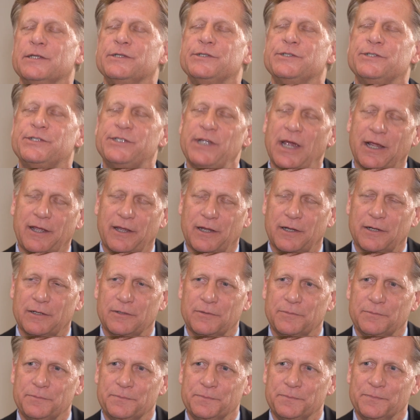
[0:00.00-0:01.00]
Second,
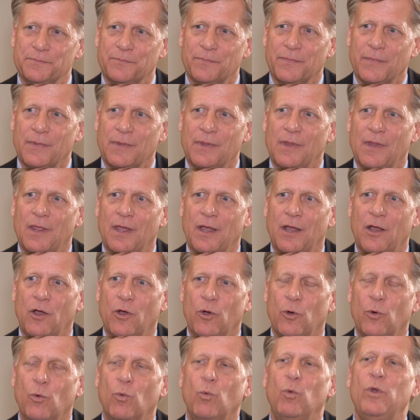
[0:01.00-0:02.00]

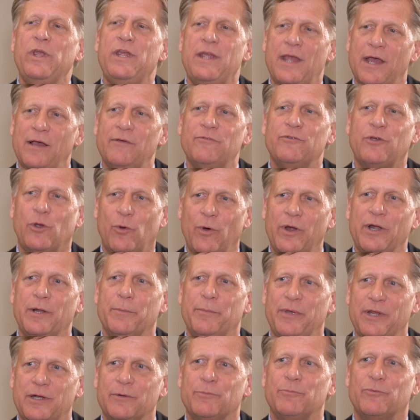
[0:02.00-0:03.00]
we have quite a
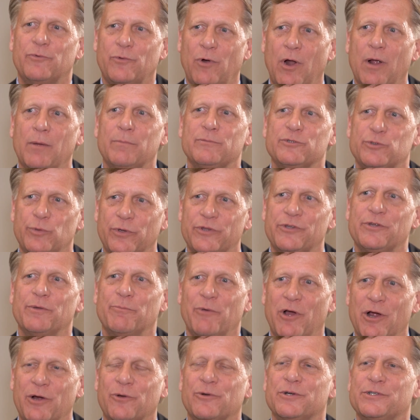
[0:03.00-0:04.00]
bit of problems with
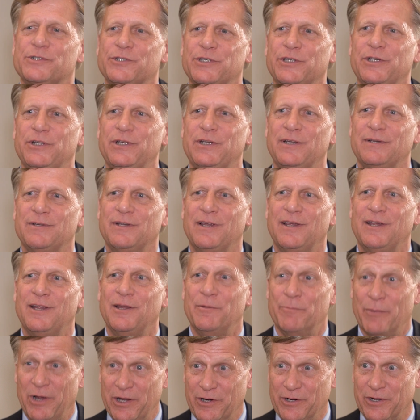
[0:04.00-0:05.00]
democracy
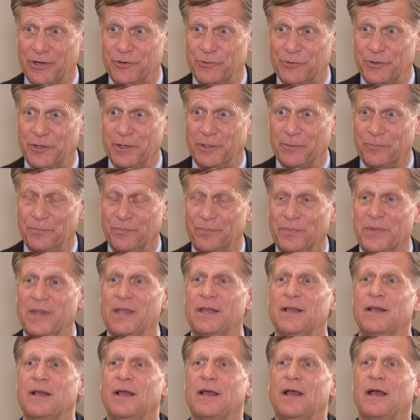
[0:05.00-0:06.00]
in my country.
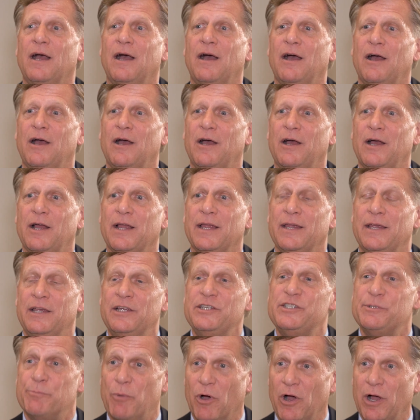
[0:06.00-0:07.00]

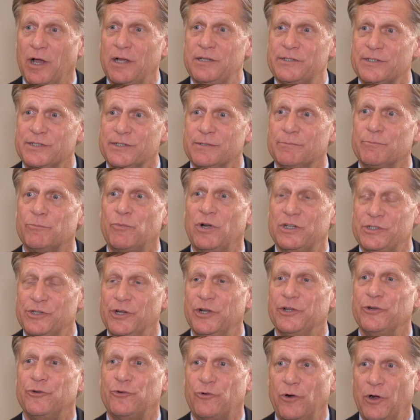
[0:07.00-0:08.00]
His boss,
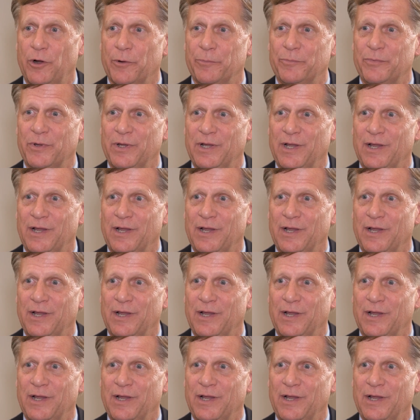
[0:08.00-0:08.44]
President Trump,